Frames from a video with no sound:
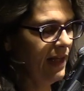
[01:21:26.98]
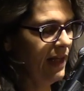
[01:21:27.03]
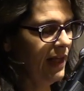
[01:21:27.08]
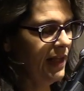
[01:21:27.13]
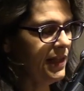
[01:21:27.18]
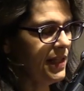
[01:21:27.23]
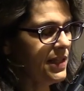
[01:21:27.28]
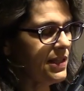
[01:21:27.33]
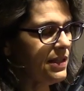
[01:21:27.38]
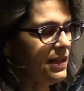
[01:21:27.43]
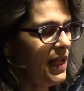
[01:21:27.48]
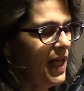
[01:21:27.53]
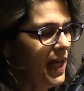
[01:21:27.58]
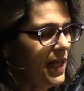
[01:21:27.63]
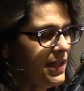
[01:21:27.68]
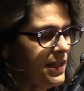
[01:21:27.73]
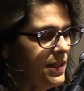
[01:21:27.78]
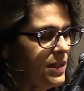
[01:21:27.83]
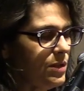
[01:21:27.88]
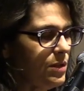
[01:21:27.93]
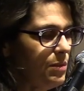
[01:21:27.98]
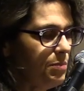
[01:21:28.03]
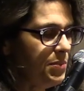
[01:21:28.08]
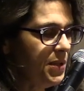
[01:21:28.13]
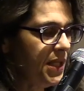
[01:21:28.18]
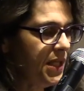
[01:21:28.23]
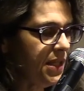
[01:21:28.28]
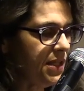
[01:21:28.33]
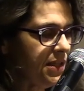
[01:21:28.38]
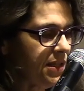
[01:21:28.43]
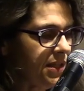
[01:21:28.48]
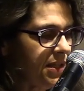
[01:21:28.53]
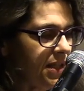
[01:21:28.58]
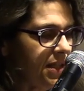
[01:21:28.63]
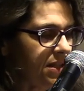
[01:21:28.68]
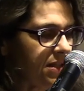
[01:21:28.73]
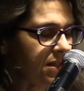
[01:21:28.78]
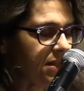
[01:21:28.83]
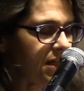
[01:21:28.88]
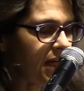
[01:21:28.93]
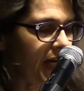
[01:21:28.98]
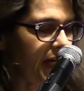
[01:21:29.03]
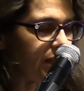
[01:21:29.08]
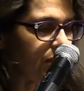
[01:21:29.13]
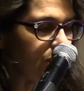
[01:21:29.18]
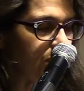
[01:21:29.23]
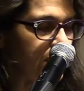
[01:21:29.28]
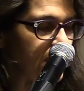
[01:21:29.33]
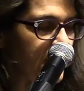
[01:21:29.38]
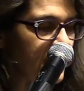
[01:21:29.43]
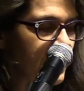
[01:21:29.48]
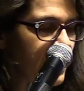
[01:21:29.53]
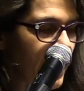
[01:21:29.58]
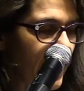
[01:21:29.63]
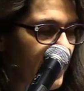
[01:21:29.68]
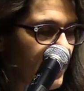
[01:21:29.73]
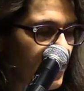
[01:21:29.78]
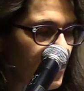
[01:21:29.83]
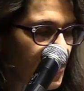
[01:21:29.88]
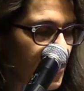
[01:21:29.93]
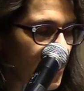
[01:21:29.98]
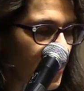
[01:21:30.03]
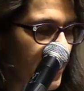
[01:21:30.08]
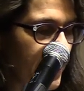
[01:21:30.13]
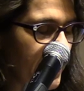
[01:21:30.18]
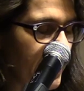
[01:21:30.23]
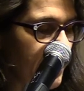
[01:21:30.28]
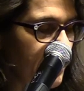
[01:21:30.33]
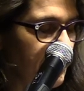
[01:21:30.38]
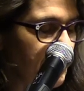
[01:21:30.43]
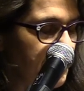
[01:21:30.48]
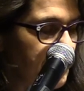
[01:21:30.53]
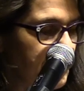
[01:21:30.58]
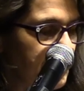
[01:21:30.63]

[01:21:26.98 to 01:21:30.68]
And this last piece is titled Night Journey.